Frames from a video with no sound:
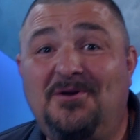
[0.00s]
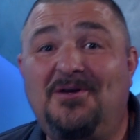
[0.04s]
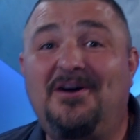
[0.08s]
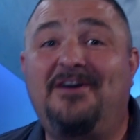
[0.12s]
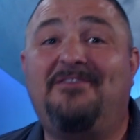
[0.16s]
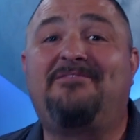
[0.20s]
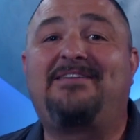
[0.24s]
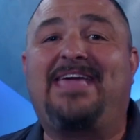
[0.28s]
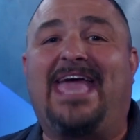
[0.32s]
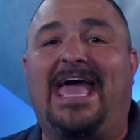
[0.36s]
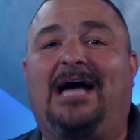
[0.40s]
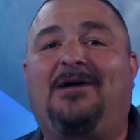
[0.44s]

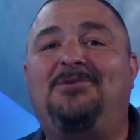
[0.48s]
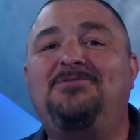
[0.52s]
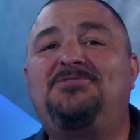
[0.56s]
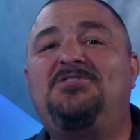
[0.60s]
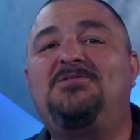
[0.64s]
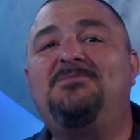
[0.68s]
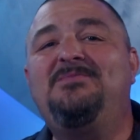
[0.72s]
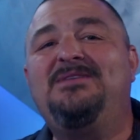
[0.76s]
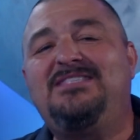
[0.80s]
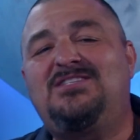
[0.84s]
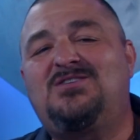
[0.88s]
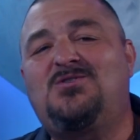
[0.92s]
of
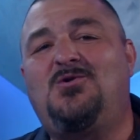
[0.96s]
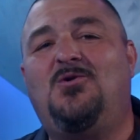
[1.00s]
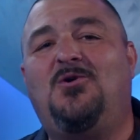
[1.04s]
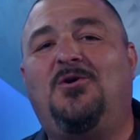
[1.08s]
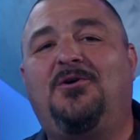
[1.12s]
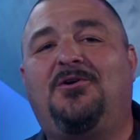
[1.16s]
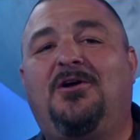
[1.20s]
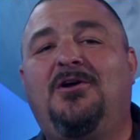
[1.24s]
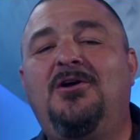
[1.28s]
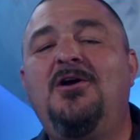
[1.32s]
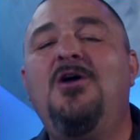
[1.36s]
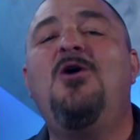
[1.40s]
Councilman's
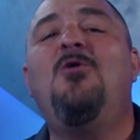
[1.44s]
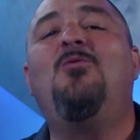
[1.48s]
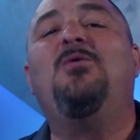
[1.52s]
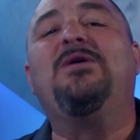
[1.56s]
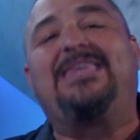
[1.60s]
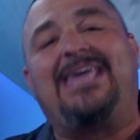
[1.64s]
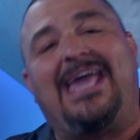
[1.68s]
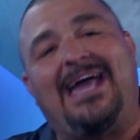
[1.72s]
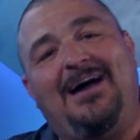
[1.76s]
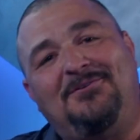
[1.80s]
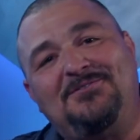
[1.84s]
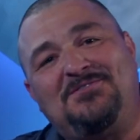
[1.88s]
Corner with
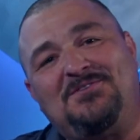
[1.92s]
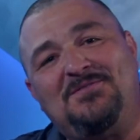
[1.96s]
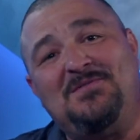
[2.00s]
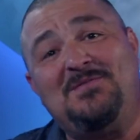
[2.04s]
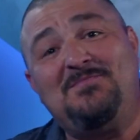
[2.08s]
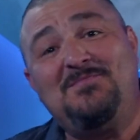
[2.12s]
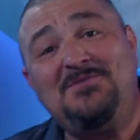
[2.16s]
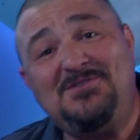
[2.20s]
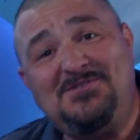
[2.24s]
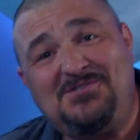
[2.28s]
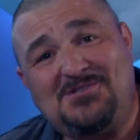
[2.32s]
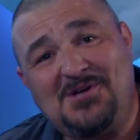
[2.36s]

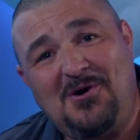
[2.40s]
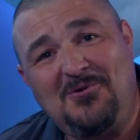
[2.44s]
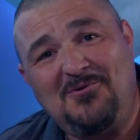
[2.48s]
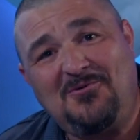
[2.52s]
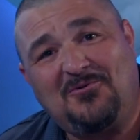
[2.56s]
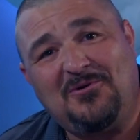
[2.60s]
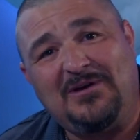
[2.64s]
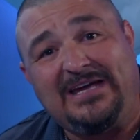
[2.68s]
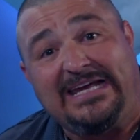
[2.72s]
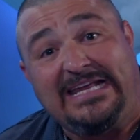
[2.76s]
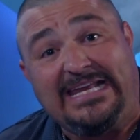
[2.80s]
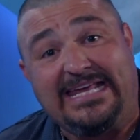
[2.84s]
Councilmember Joe
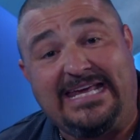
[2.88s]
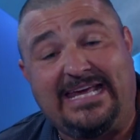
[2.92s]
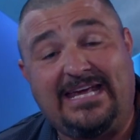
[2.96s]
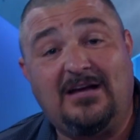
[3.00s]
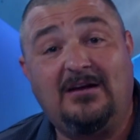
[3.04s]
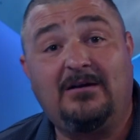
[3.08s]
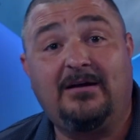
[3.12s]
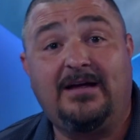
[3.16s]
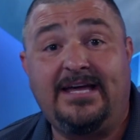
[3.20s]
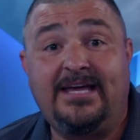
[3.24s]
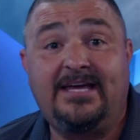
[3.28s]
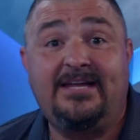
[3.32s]
Green
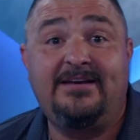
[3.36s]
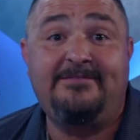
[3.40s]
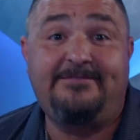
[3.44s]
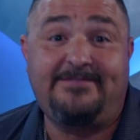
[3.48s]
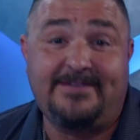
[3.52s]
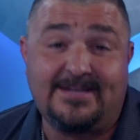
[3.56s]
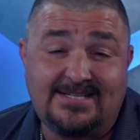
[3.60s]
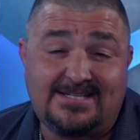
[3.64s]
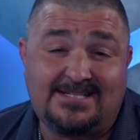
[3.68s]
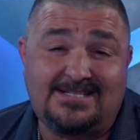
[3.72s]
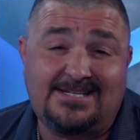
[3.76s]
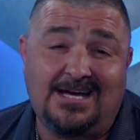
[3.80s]
here in
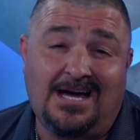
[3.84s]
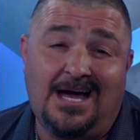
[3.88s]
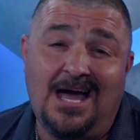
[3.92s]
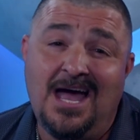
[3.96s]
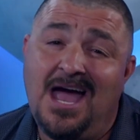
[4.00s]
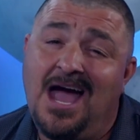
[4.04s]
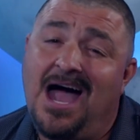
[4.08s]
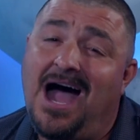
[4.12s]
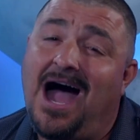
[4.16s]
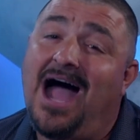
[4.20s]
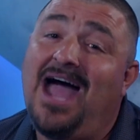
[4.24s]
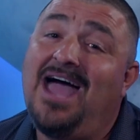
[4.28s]
Vista.
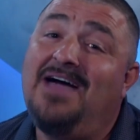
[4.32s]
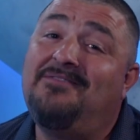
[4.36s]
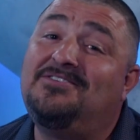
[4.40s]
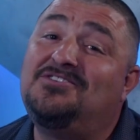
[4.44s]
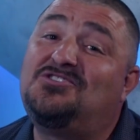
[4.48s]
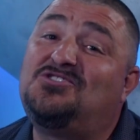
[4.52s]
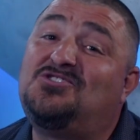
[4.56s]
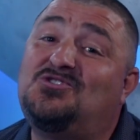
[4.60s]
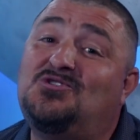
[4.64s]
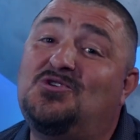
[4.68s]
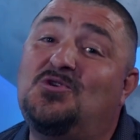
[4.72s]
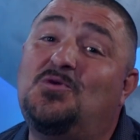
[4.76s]
I have a
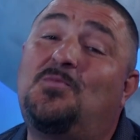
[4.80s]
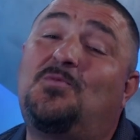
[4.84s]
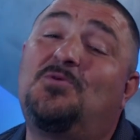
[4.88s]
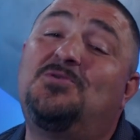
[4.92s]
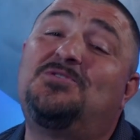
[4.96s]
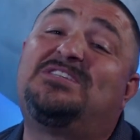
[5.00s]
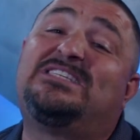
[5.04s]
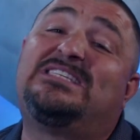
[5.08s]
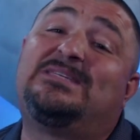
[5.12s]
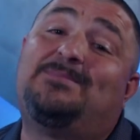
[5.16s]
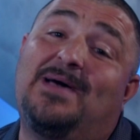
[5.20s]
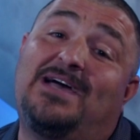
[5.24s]
super
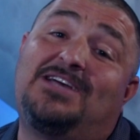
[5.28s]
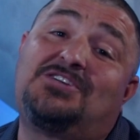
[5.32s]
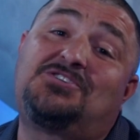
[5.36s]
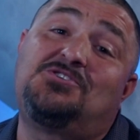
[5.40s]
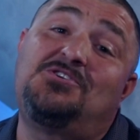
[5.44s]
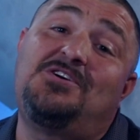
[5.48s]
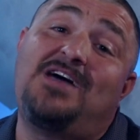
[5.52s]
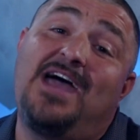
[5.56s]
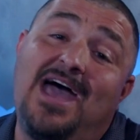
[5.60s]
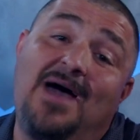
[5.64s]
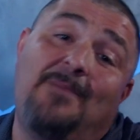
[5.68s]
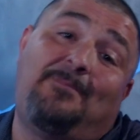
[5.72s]

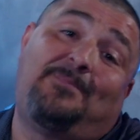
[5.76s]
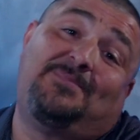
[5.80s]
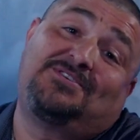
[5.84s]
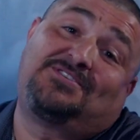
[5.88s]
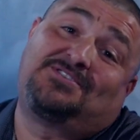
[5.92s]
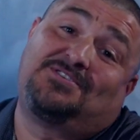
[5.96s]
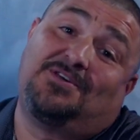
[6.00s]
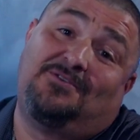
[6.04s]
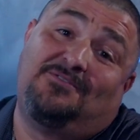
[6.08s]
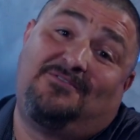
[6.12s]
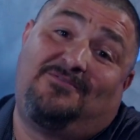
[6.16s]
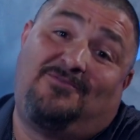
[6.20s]
special
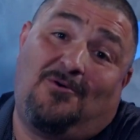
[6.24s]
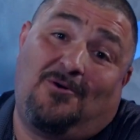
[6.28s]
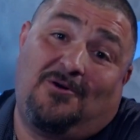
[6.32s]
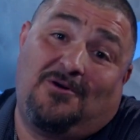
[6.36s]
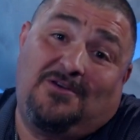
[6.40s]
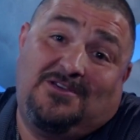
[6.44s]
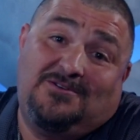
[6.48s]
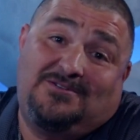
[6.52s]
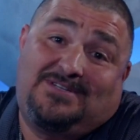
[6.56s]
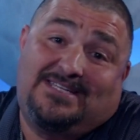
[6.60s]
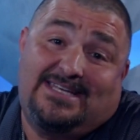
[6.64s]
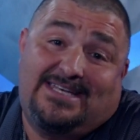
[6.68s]
episode for
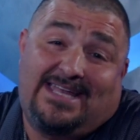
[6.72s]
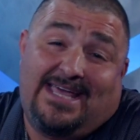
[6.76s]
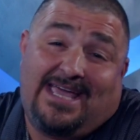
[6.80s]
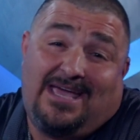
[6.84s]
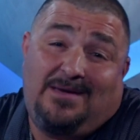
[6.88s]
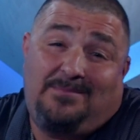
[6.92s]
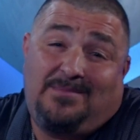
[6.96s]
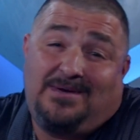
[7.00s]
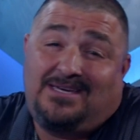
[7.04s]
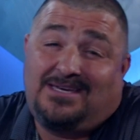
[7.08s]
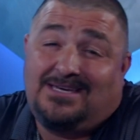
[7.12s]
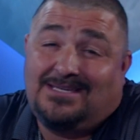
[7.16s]
you today
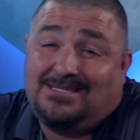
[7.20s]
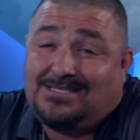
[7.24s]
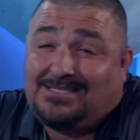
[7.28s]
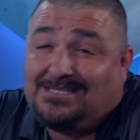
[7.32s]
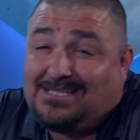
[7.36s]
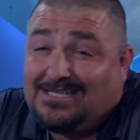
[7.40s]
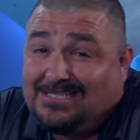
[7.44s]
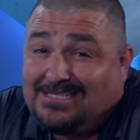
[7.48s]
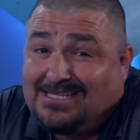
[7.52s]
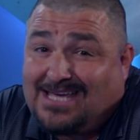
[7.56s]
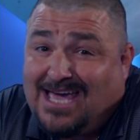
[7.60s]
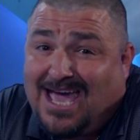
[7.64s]
because
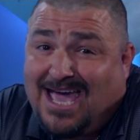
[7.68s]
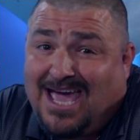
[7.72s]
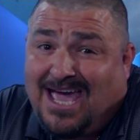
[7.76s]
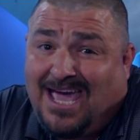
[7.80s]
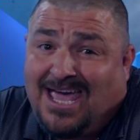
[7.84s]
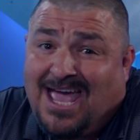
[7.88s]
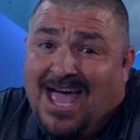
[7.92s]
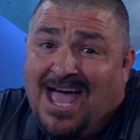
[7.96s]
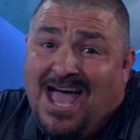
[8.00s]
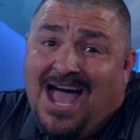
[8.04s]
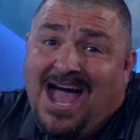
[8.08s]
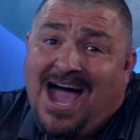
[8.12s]

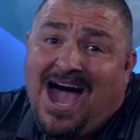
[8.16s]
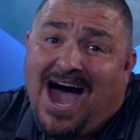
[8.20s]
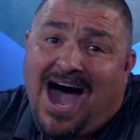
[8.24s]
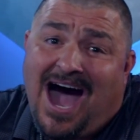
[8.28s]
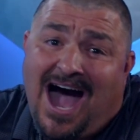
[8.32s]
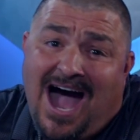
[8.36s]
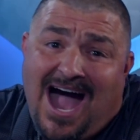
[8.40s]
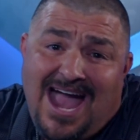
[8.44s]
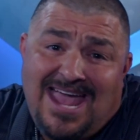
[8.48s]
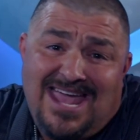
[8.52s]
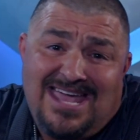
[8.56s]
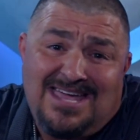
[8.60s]
today
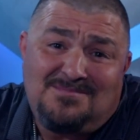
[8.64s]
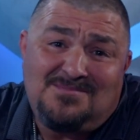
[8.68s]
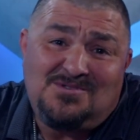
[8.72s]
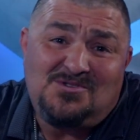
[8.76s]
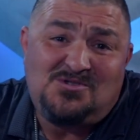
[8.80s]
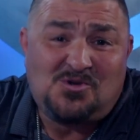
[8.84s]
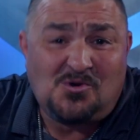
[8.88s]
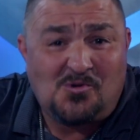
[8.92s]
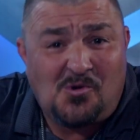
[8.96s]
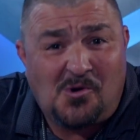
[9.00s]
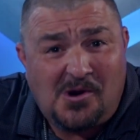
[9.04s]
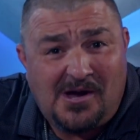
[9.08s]
I am
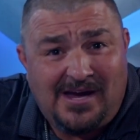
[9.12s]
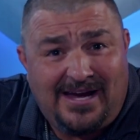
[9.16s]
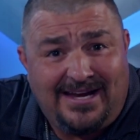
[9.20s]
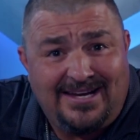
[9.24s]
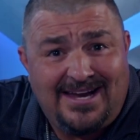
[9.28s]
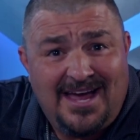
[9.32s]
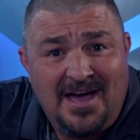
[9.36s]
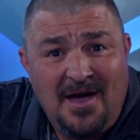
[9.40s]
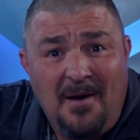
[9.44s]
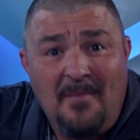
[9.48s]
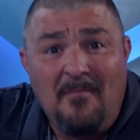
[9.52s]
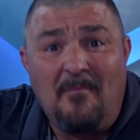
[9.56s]

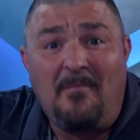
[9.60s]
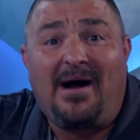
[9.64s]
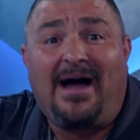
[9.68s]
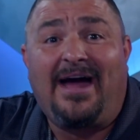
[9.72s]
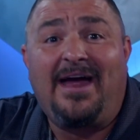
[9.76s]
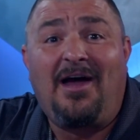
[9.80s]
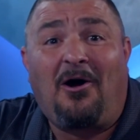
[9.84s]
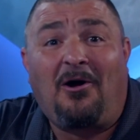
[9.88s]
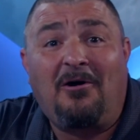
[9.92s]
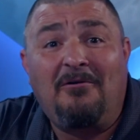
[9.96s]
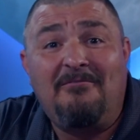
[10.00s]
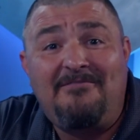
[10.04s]
joined by
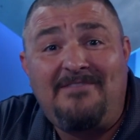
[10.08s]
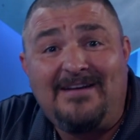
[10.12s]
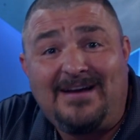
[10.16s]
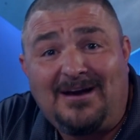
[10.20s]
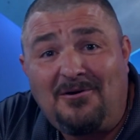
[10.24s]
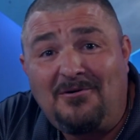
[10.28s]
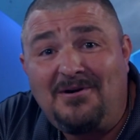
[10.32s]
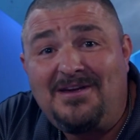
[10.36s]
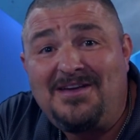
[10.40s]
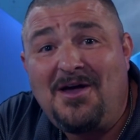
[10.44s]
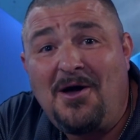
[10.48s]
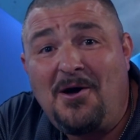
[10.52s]
our
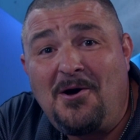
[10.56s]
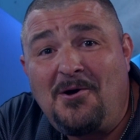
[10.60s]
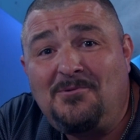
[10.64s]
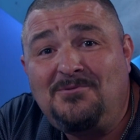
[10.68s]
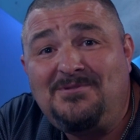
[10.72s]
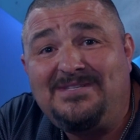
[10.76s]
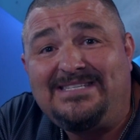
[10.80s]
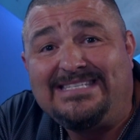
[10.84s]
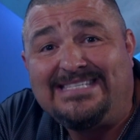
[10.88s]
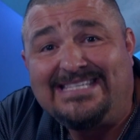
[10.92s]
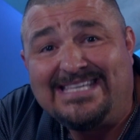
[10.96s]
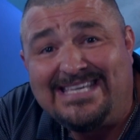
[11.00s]
very own
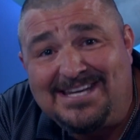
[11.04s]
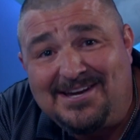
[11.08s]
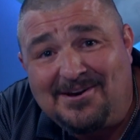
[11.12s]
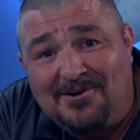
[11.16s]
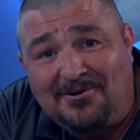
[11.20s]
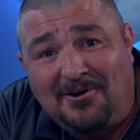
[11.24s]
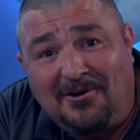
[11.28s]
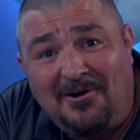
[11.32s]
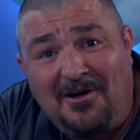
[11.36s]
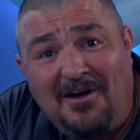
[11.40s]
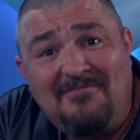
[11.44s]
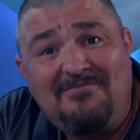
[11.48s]

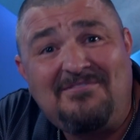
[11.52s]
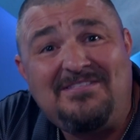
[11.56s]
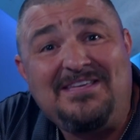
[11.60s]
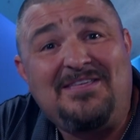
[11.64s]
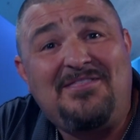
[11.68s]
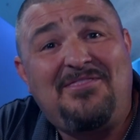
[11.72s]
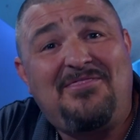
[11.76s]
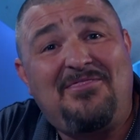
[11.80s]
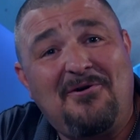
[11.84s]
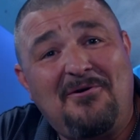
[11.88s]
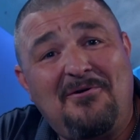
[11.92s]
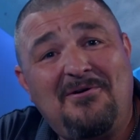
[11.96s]
Senator of the
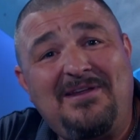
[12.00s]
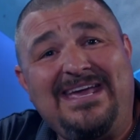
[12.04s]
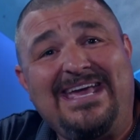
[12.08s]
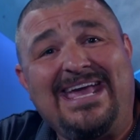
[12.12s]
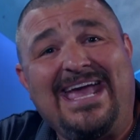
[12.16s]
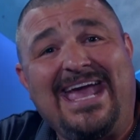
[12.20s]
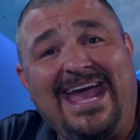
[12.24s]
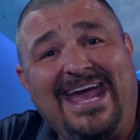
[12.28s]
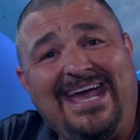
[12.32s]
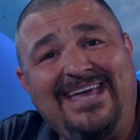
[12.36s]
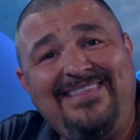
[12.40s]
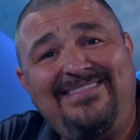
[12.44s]

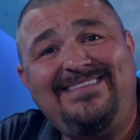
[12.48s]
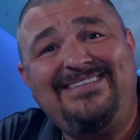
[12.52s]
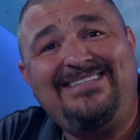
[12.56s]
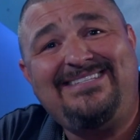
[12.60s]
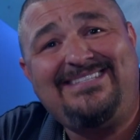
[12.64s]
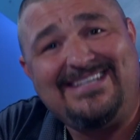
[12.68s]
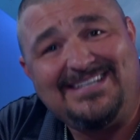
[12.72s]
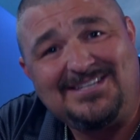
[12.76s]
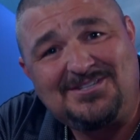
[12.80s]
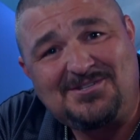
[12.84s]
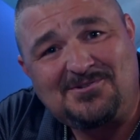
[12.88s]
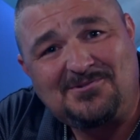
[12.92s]
38th
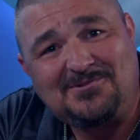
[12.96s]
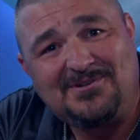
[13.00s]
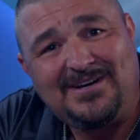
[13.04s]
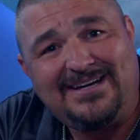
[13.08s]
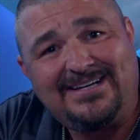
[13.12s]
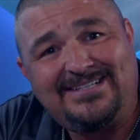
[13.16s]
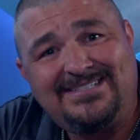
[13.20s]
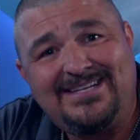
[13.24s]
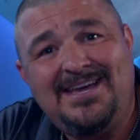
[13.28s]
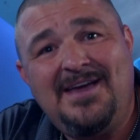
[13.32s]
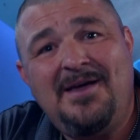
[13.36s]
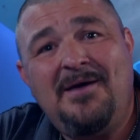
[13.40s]

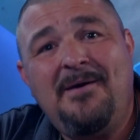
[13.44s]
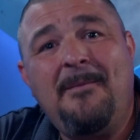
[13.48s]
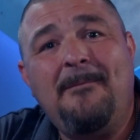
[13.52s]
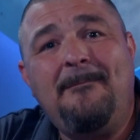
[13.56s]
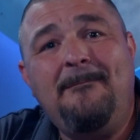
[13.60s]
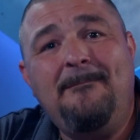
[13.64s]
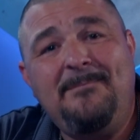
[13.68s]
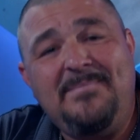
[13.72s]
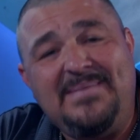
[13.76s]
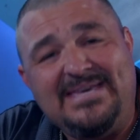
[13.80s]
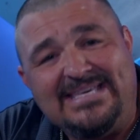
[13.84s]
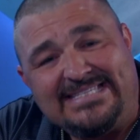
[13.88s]
District,
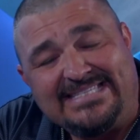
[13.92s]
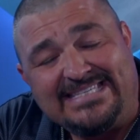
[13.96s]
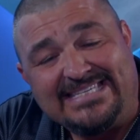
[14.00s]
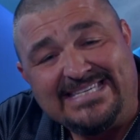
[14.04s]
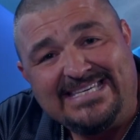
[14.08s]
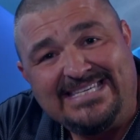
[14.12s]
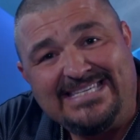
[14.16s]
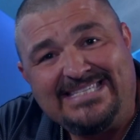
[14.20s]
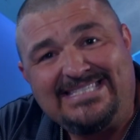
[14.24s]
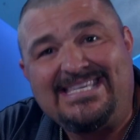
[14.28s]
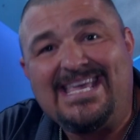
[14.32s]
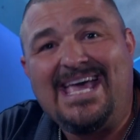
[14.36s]

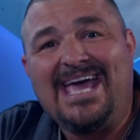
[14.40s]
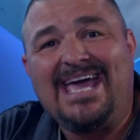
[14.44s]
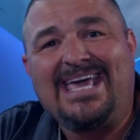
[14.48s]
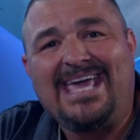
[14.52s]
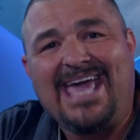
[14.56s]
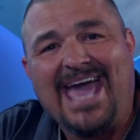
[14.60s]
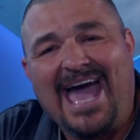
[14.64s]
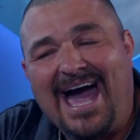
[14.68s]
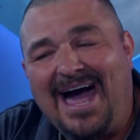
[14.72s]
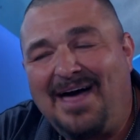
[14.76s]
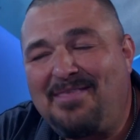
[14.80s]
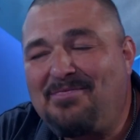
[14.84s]
Mrs.
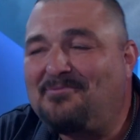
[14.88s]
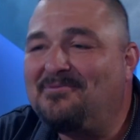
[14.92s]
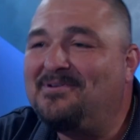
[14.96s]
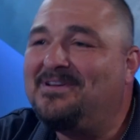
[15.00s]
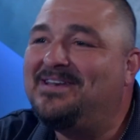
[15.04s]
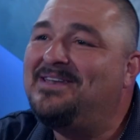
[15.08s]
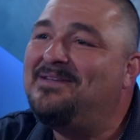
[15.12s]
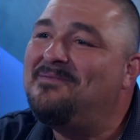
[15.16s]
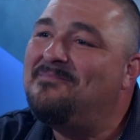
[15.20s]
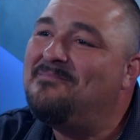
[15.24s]
Catherine